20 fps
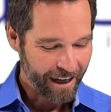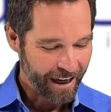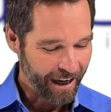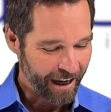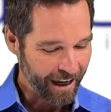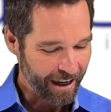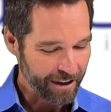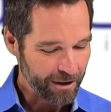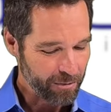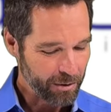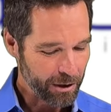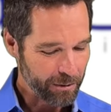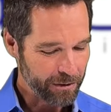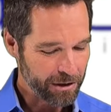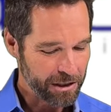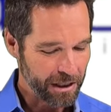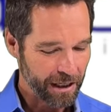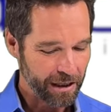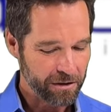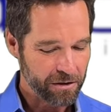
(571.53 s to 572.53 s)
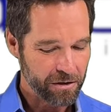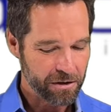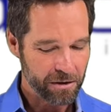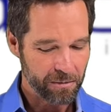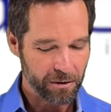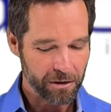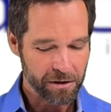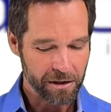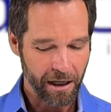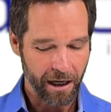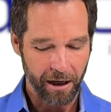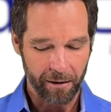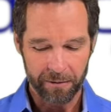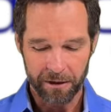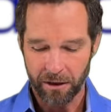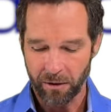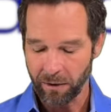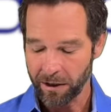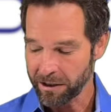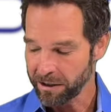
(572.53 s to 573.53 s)
Uh, that pretty much answers the most
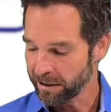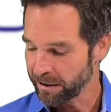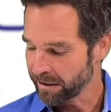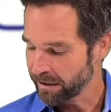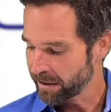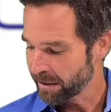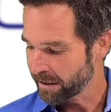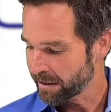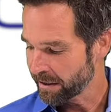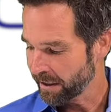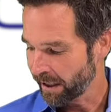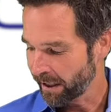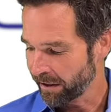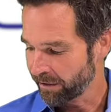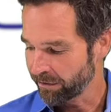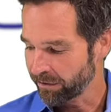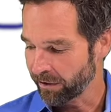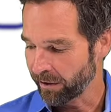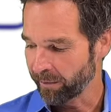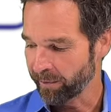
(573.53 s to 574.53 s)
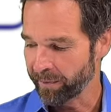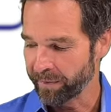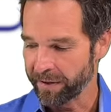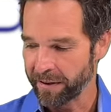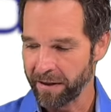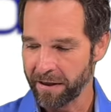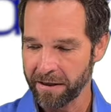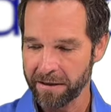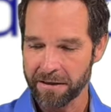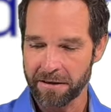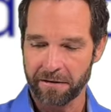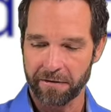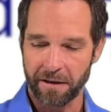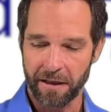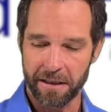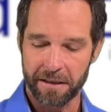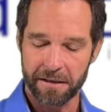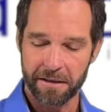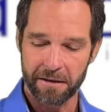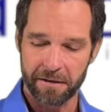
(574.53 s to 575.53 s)
common questions aside from this
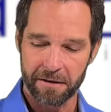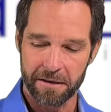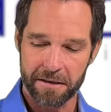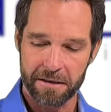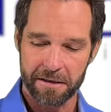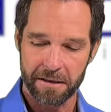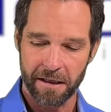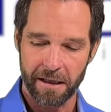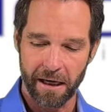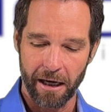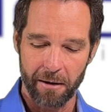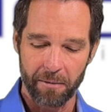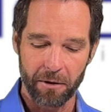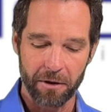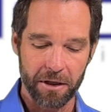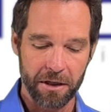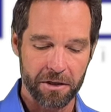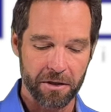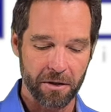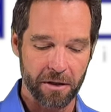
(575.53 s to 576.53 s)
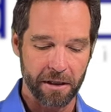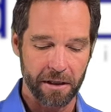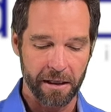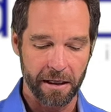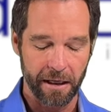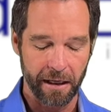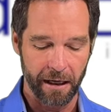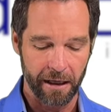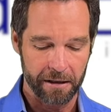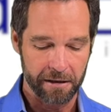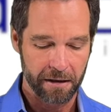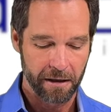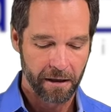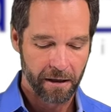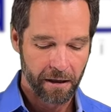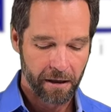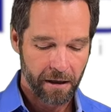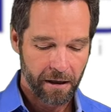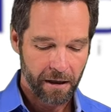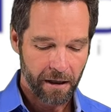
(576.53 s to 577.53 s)
device here. This is a cable that you can connect
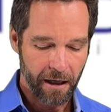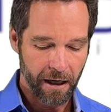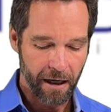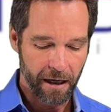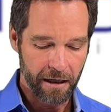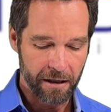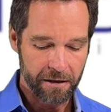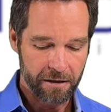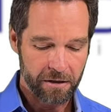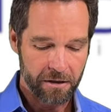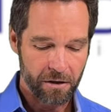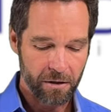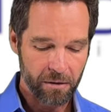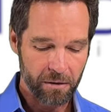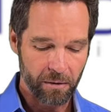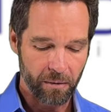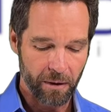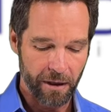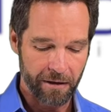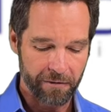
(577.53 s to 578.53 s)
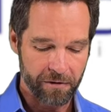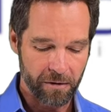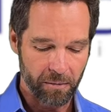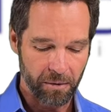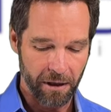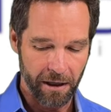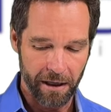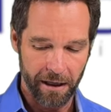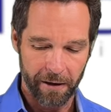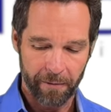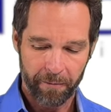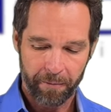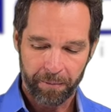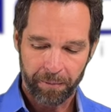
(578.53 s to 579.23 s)
uh, to the wave to play.